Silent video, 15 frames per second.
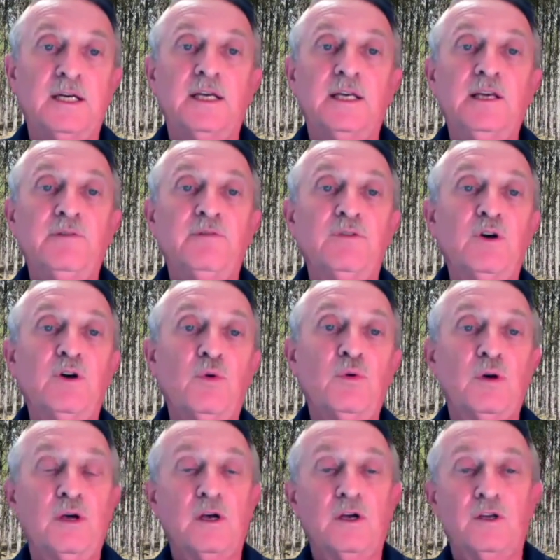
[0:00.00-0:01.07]
Even though
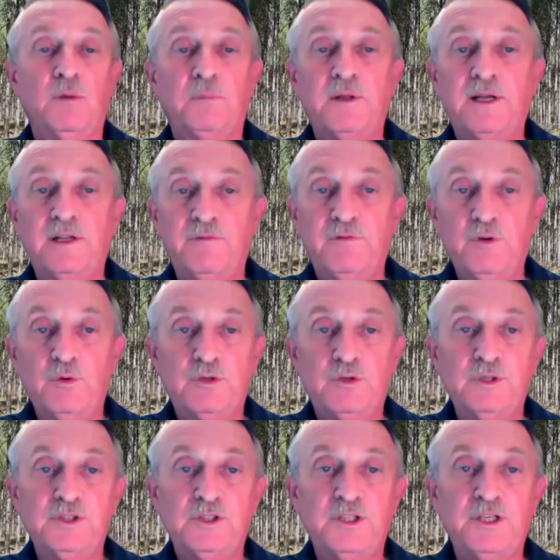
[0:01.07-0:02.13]
you're planting fewer
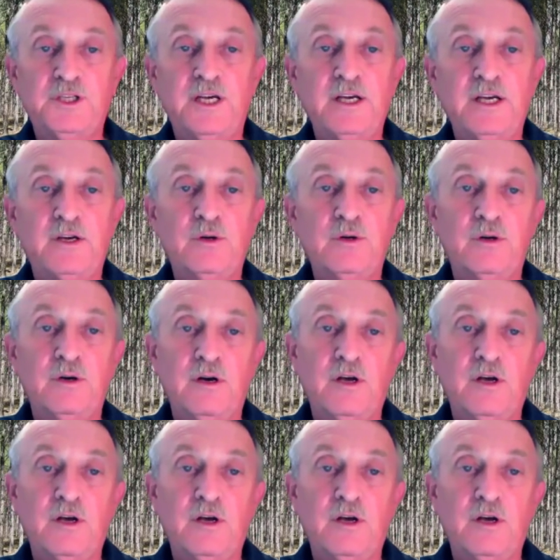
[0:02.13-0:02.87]
trees to the acre,